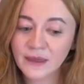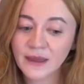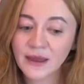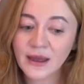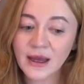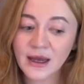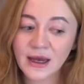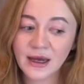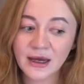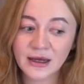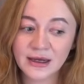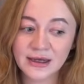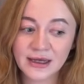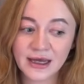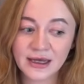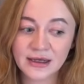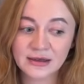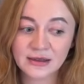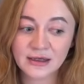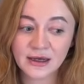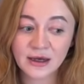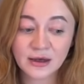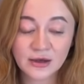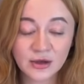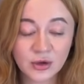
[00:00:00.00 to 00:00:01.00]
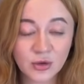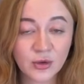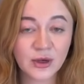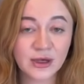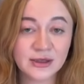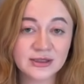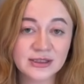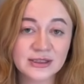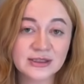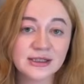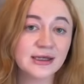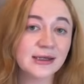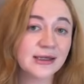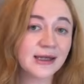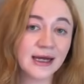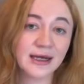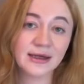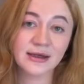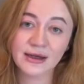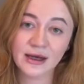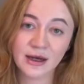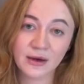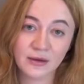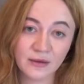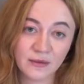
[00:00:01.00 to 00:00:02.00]
Yes, there are nuances in that
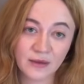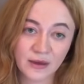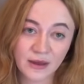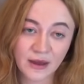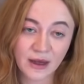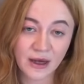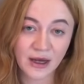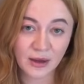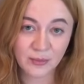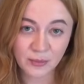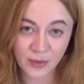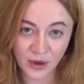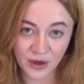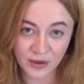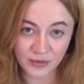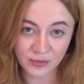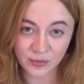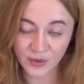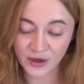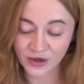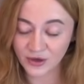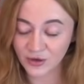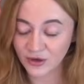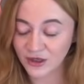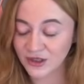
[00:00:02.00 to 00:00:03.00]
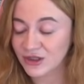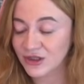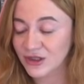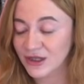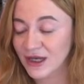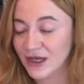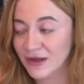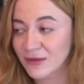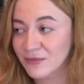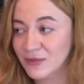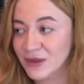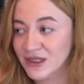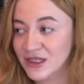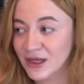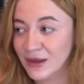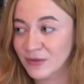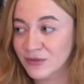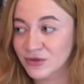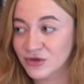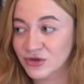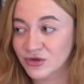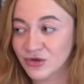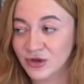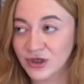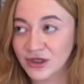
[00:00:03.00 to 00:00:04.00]
now. Bot moderation has become
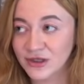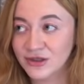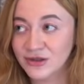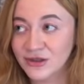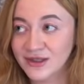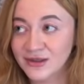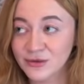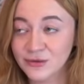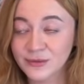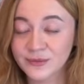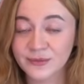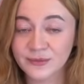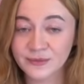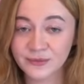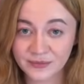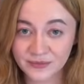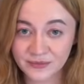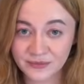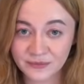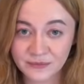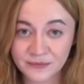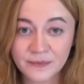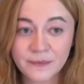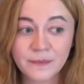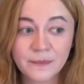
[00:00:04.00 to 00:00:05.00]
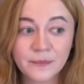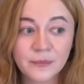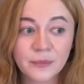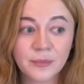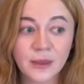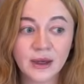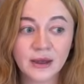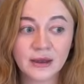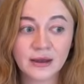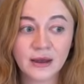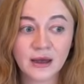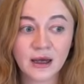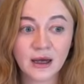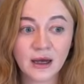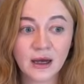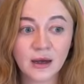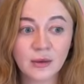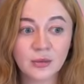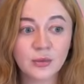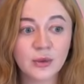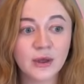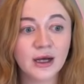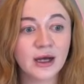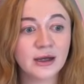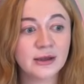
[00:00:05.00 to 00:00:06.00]
stricter. But
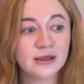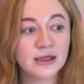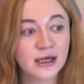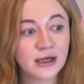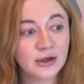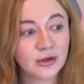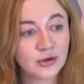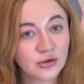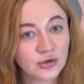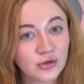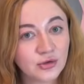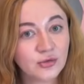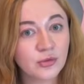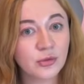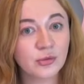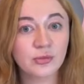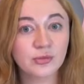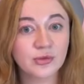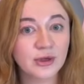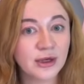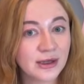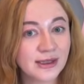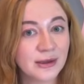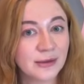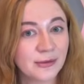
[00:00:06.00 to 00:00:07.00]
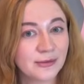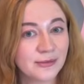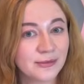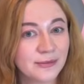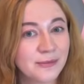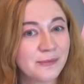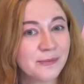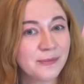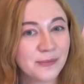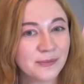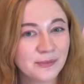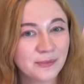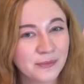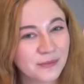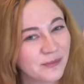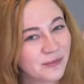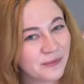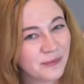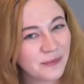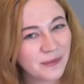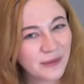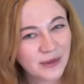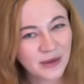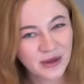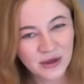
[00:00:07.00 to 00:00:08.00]
what else can you do, really?
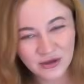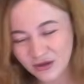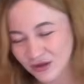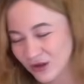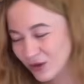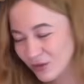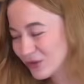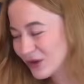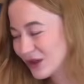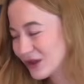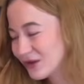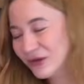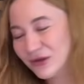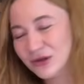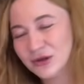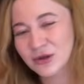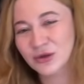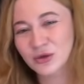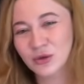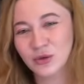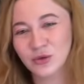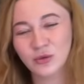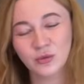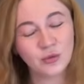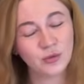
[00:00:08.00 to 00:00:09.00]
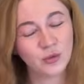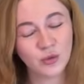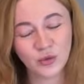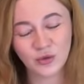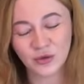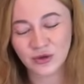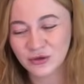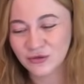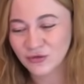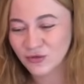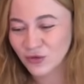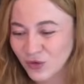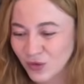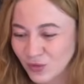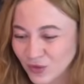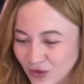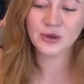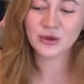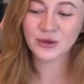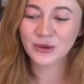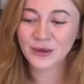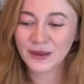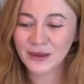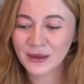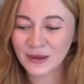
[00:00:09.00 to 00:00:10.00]
There's nowhere else to go, only
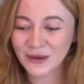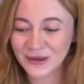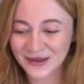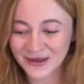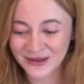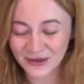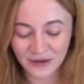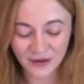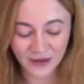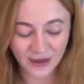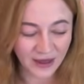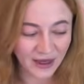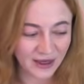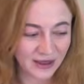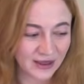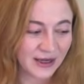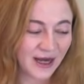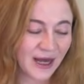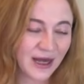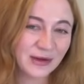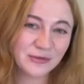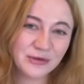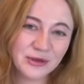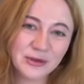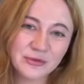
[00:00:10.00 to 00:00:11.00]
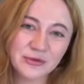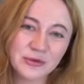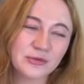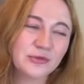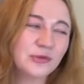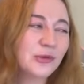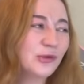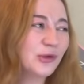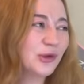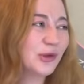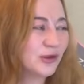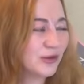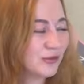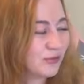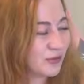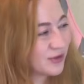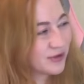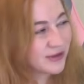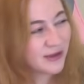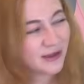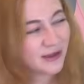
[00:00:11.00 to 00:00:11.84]
forward. And I've even forgotten what the